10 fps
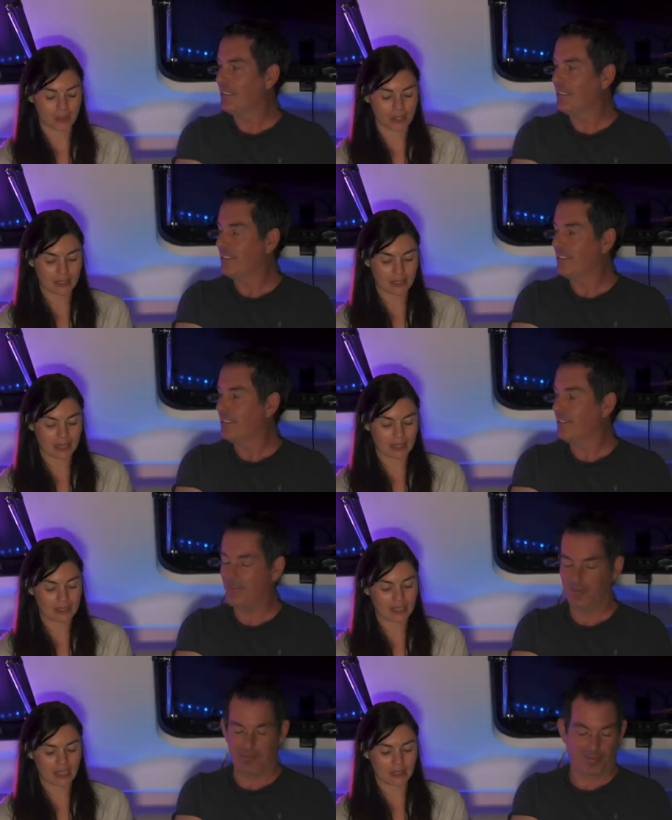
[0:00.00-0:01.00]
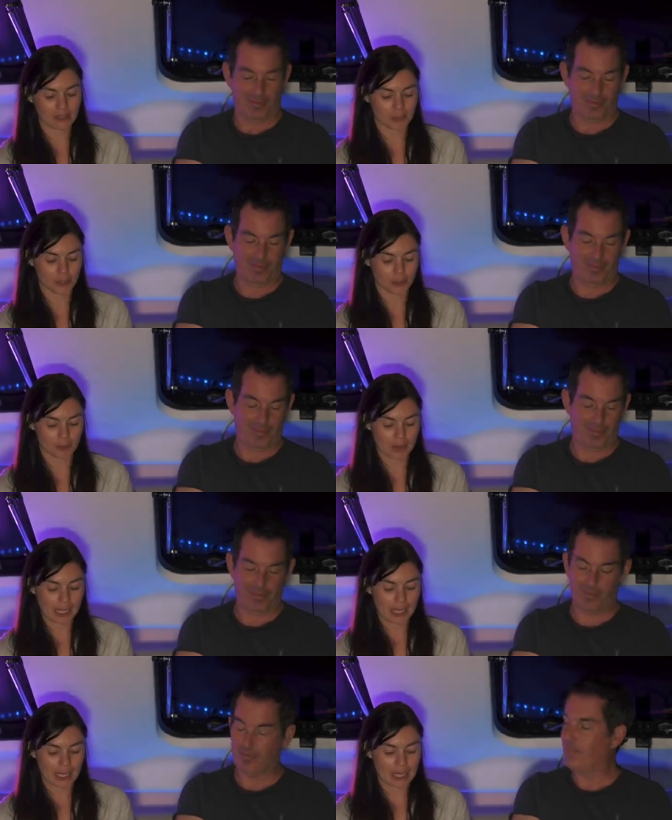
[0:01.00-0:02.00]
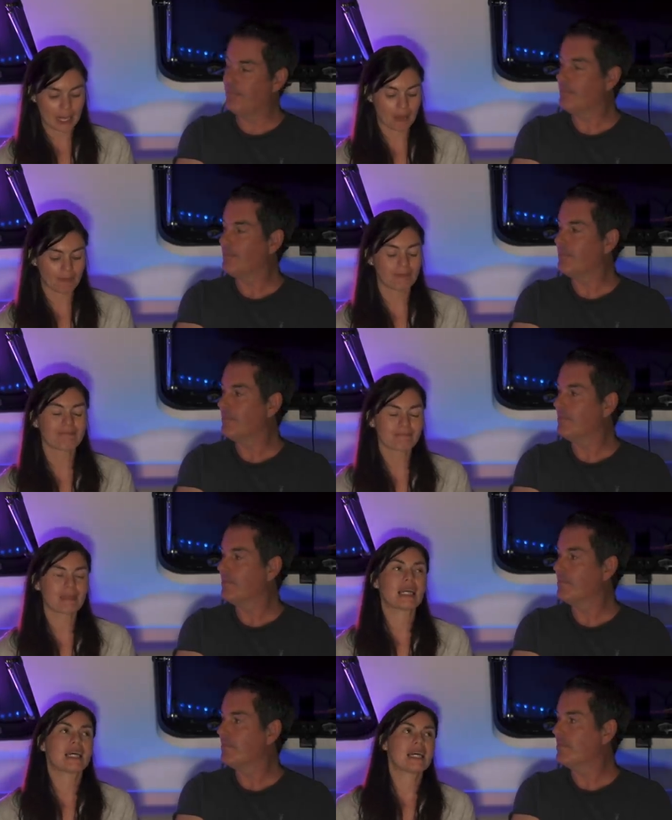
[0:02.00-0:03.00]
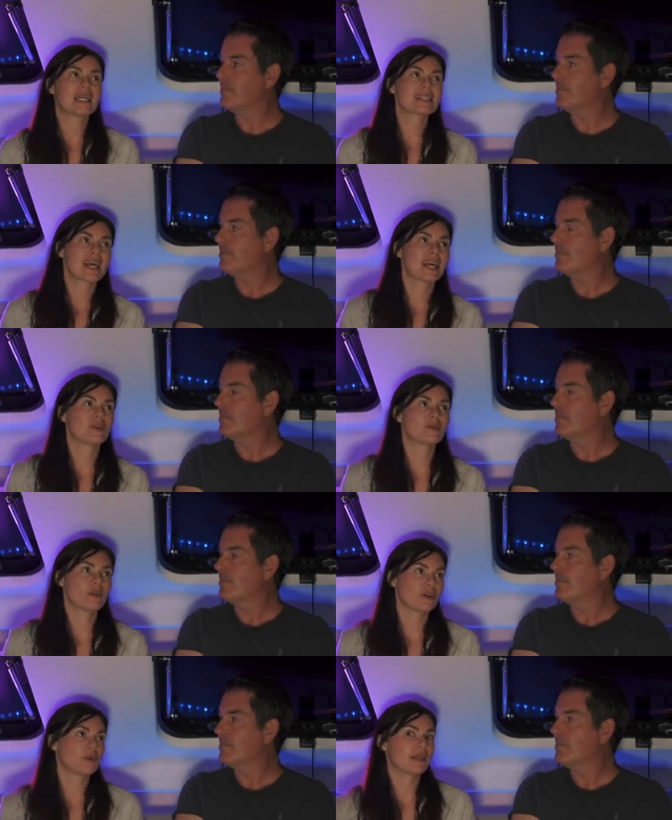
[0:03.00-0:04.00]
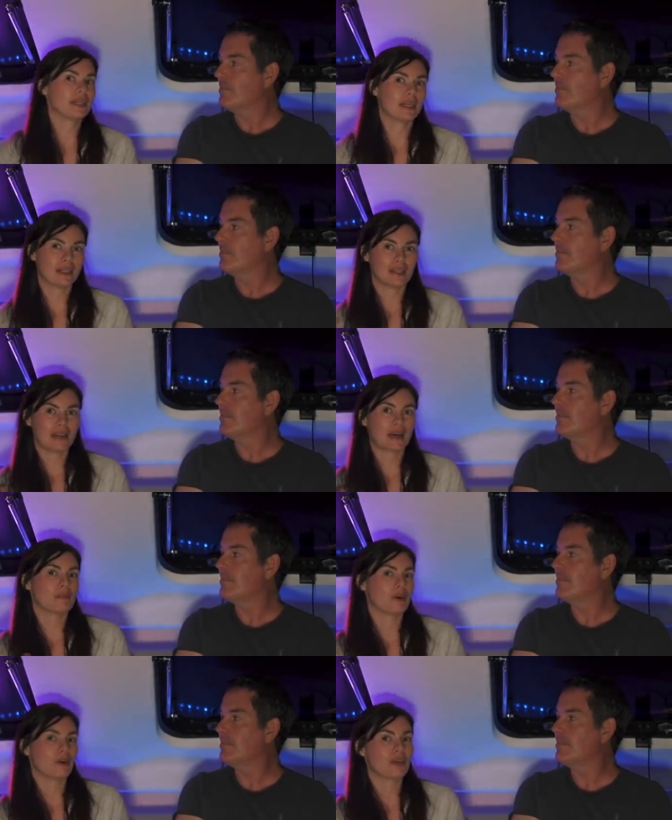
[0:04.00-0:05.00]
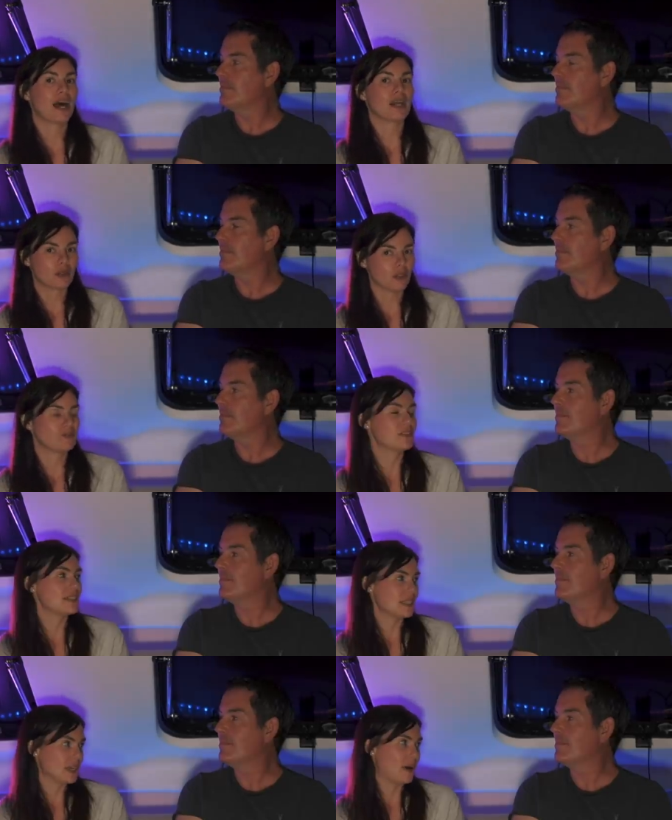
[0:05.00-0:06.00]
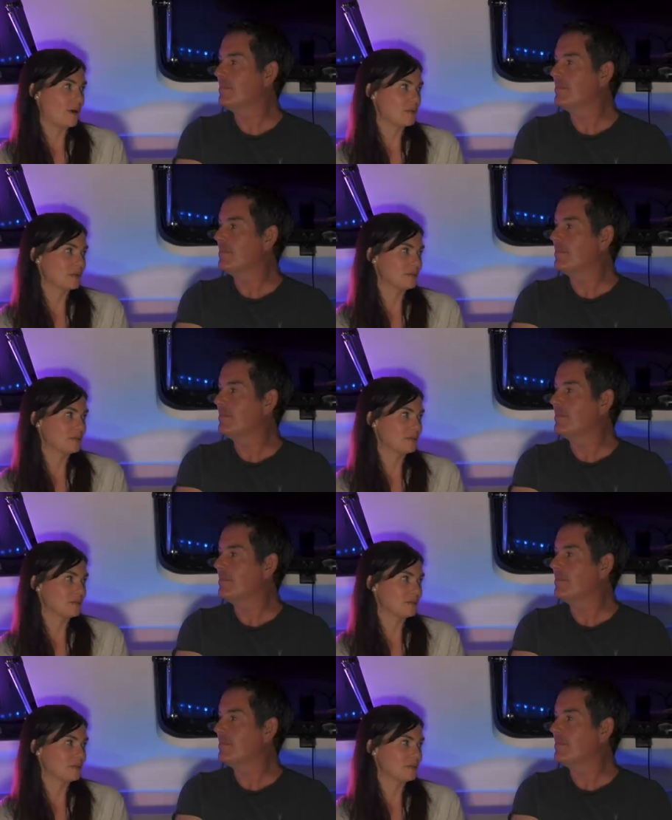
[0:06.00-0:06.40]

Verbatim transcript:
Speaker 1: right. Sake? Sake? I'm not sure. Um, is the headroom in that berth adequate for sitting up?